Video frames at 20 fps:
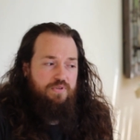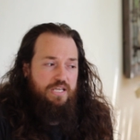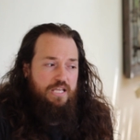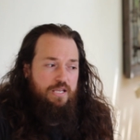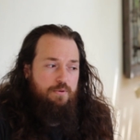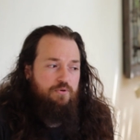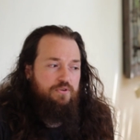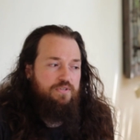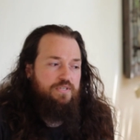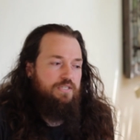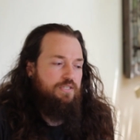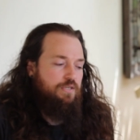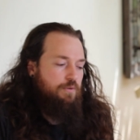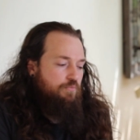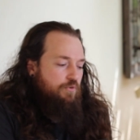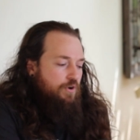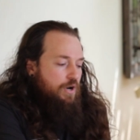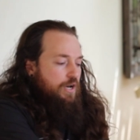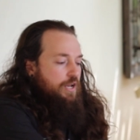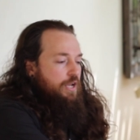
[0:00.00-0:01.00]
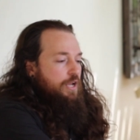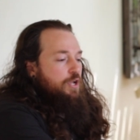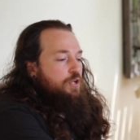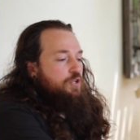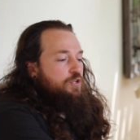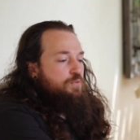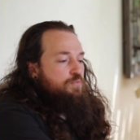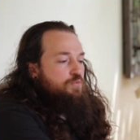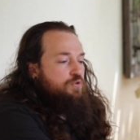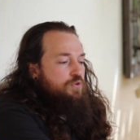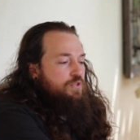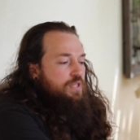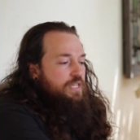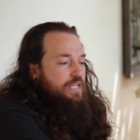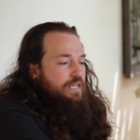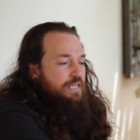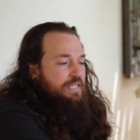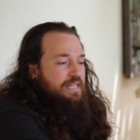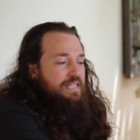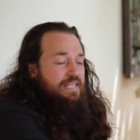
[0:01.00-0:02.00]
keep your system running smoothly
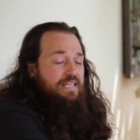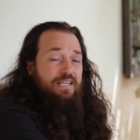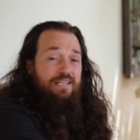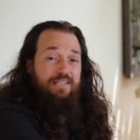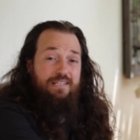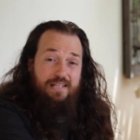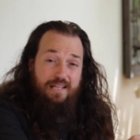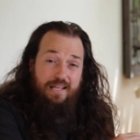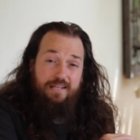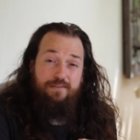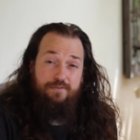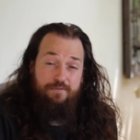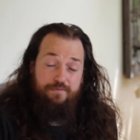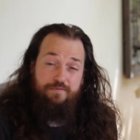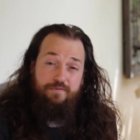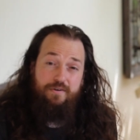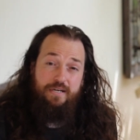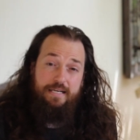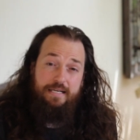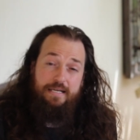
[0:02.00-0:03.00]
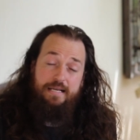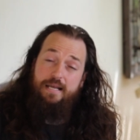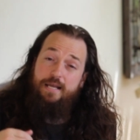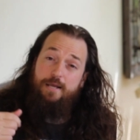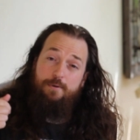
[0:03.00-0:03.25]
and clean and clutter-free,